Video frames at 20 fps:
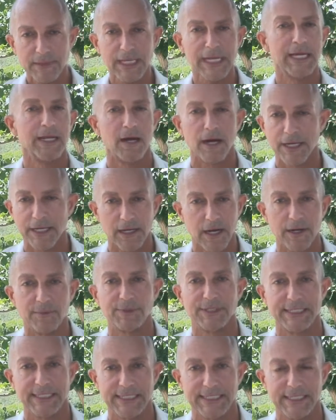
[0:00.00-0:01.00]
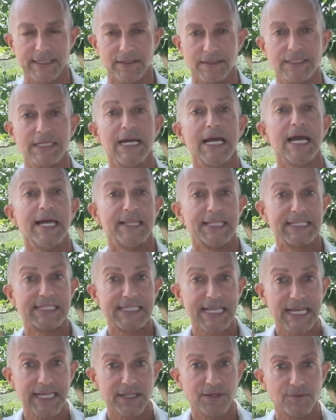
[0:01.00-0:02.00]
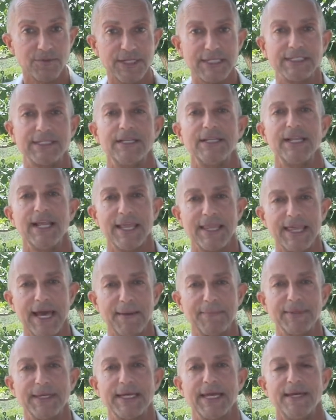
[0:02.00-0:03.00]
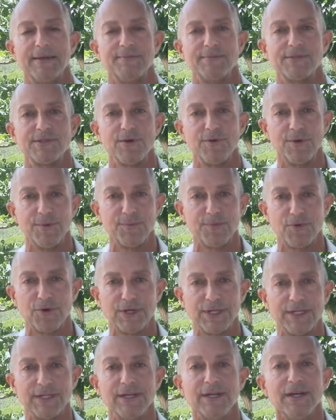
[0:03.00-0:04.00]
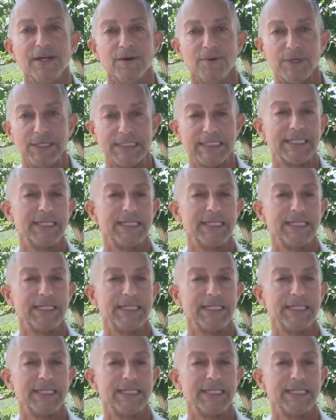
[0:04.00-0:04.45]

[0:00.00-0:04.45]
And on with details. The second reason that became so important was,